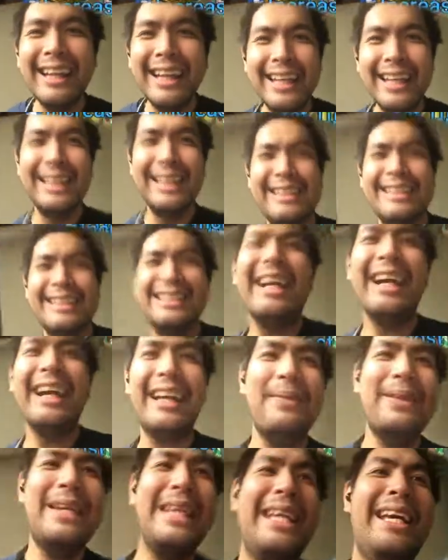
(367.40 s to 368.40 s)
It's not going to
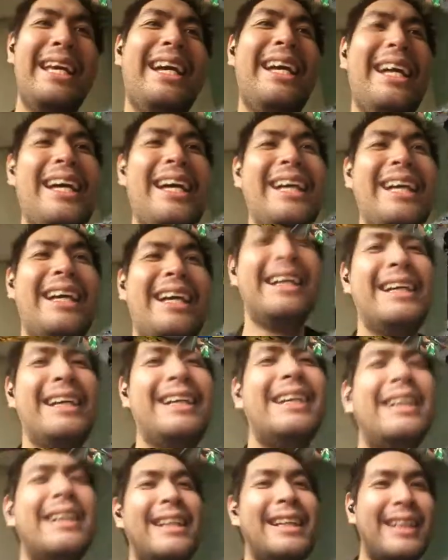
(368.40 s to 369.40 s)
be a
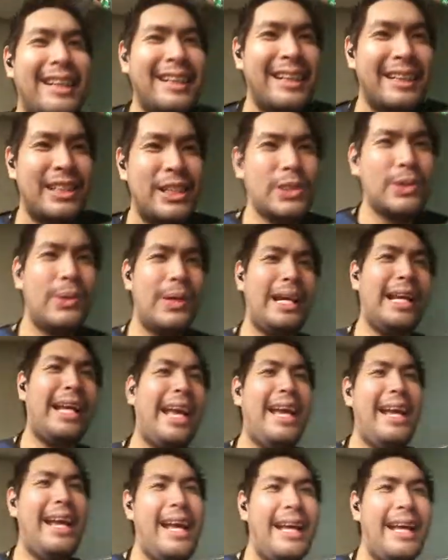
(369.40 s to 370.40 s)
strict
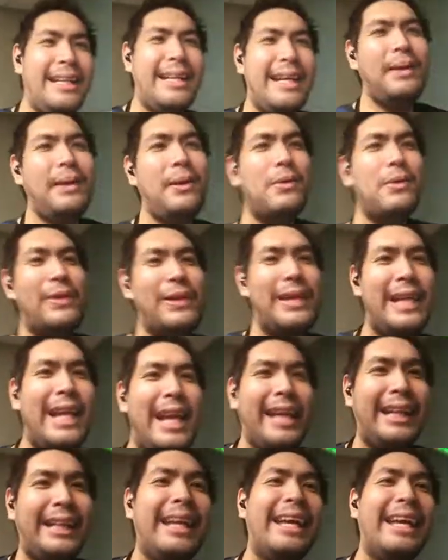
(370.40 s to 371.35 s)
AI takeover yet.